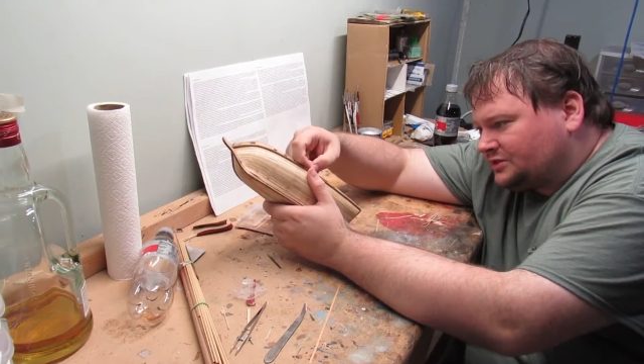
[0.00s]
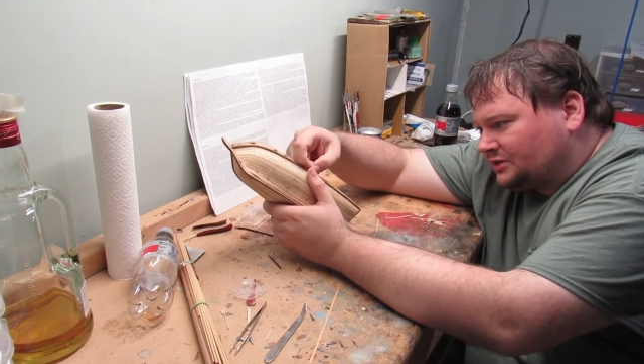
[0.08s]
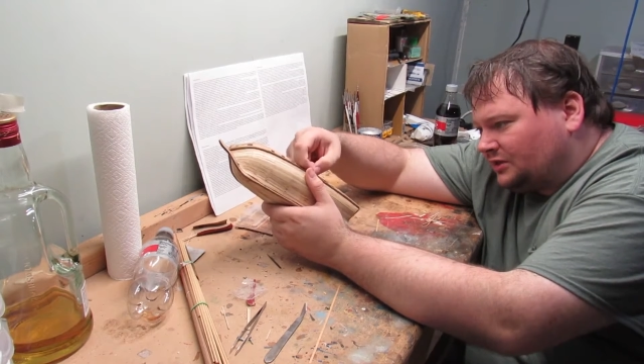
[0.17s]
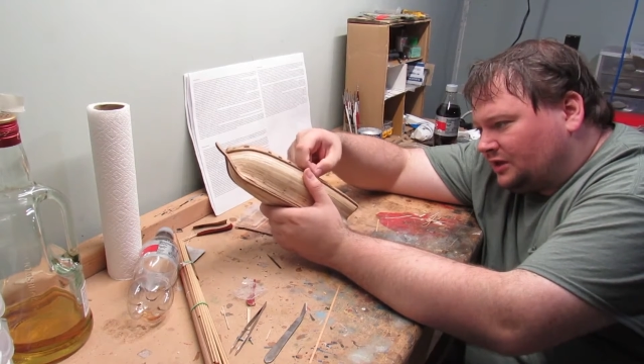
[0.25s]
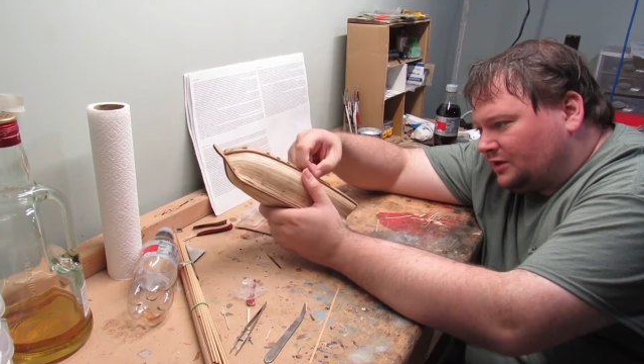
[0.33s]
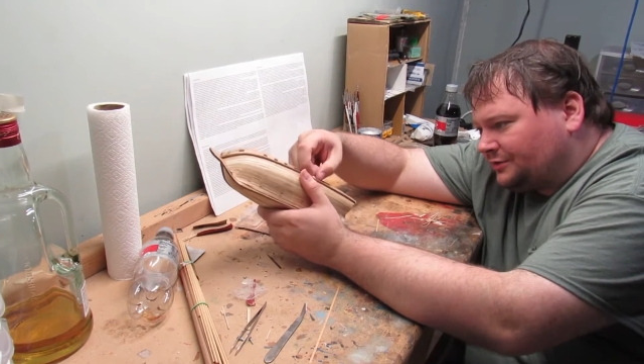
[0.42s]

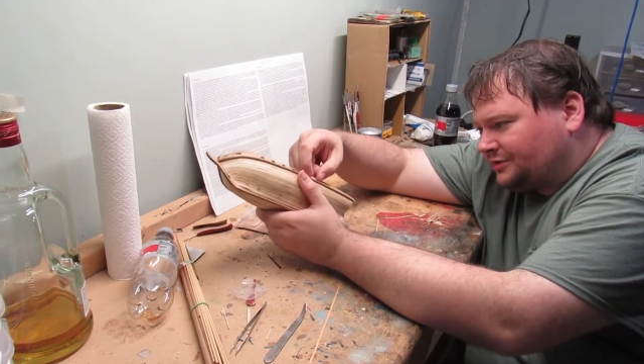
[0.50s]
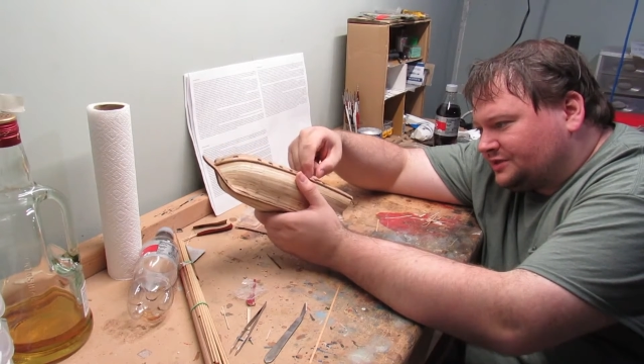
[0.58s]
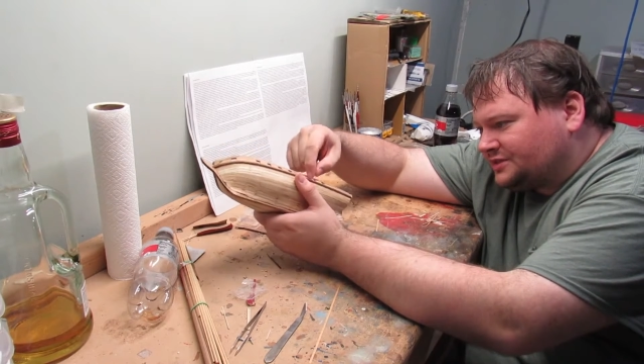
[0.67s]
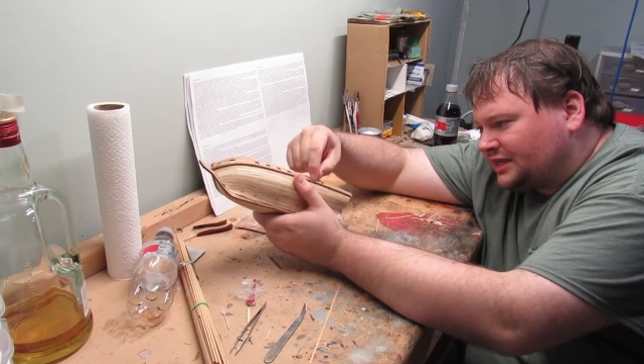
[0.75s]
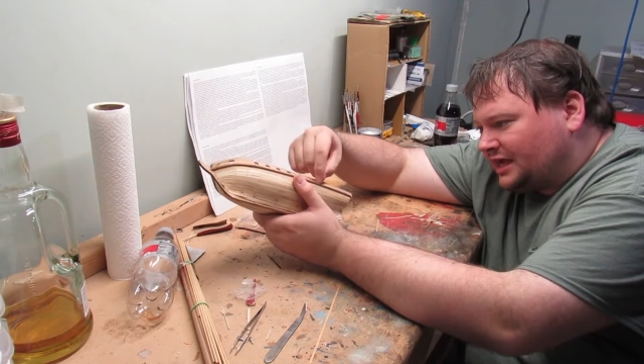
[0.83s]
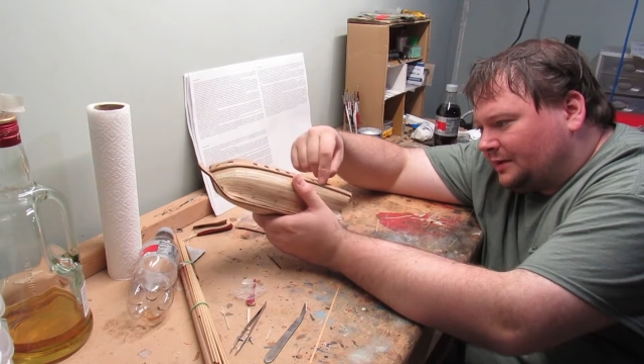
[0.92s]
along with the
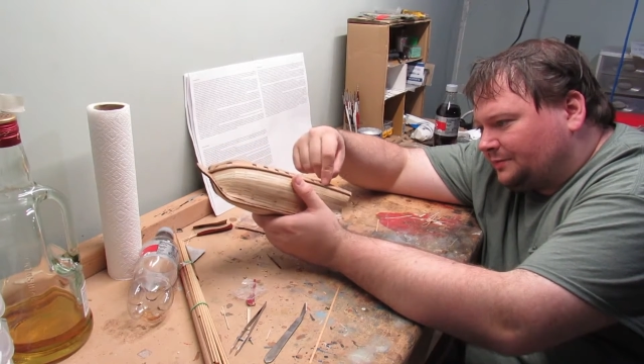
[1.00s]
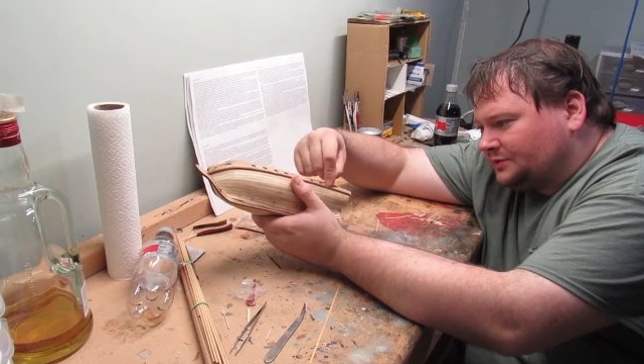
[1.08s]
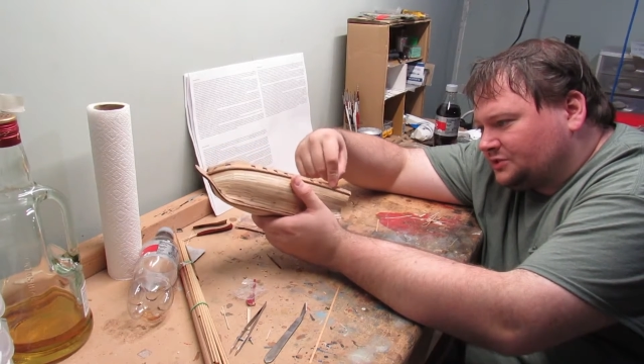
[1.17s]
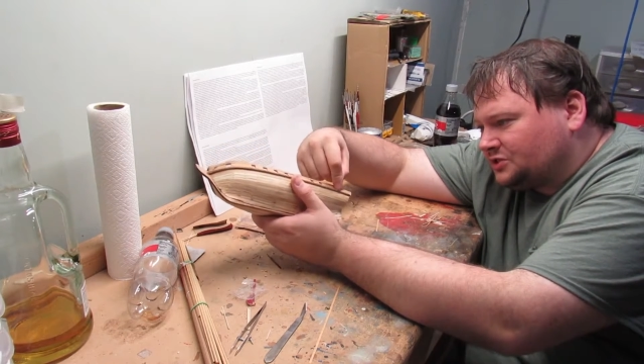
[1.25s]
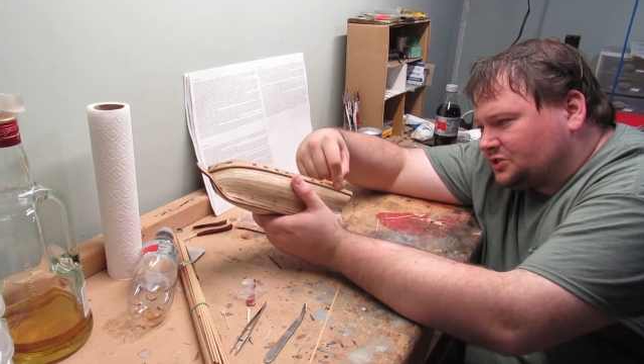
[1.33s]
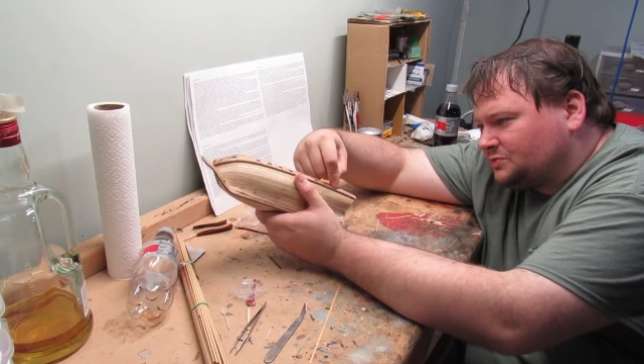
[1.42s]
scalpel
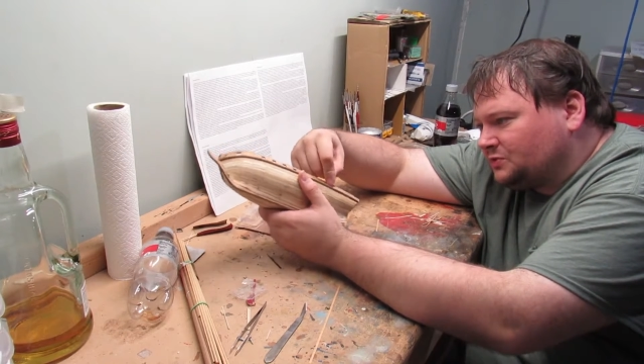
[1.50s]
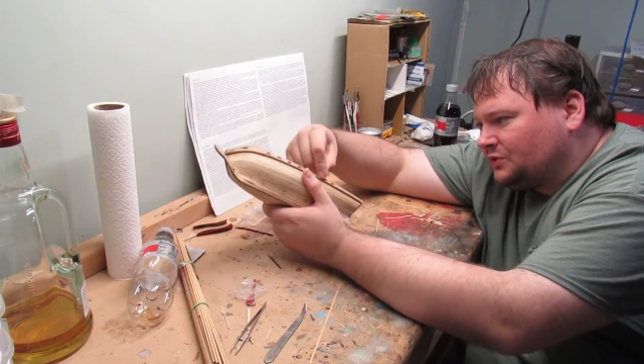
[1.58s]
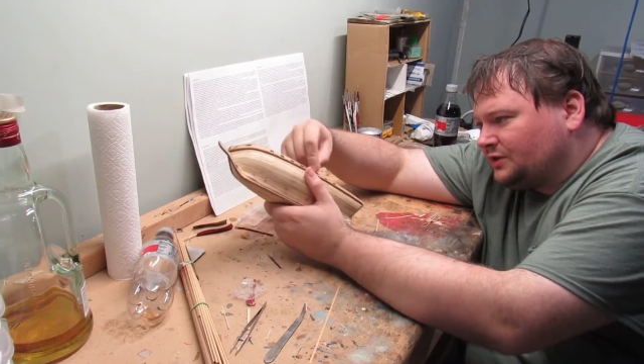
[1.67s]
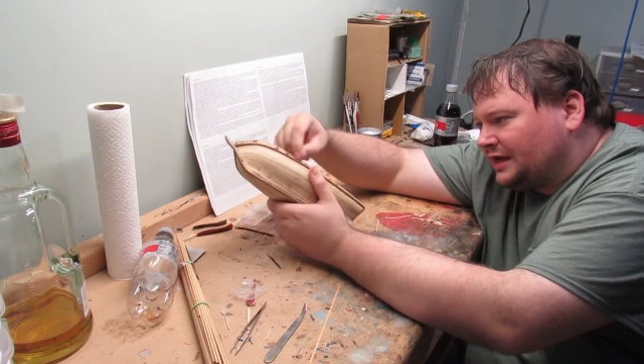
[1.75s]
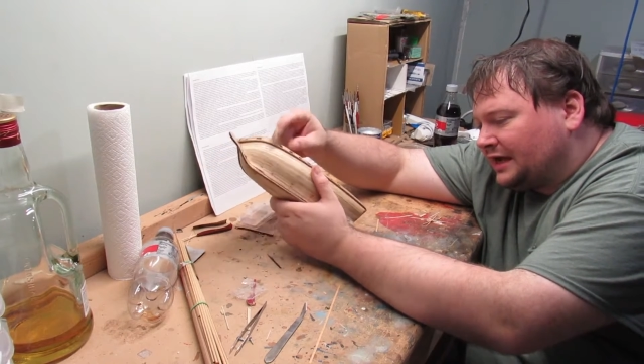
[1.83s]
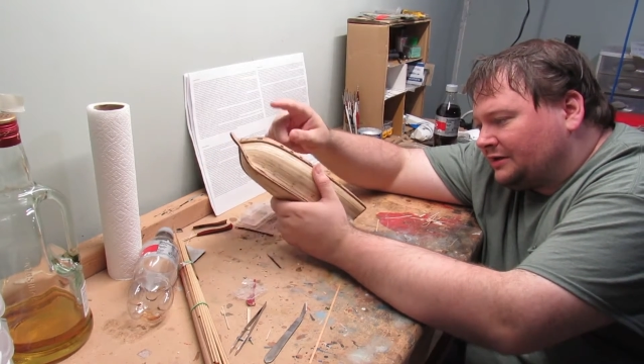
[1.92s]
just to smooth
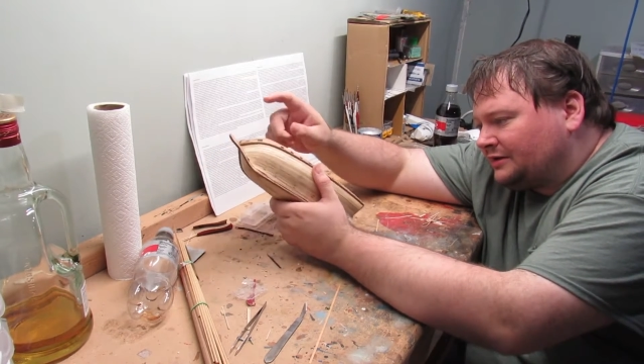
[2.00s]
it out,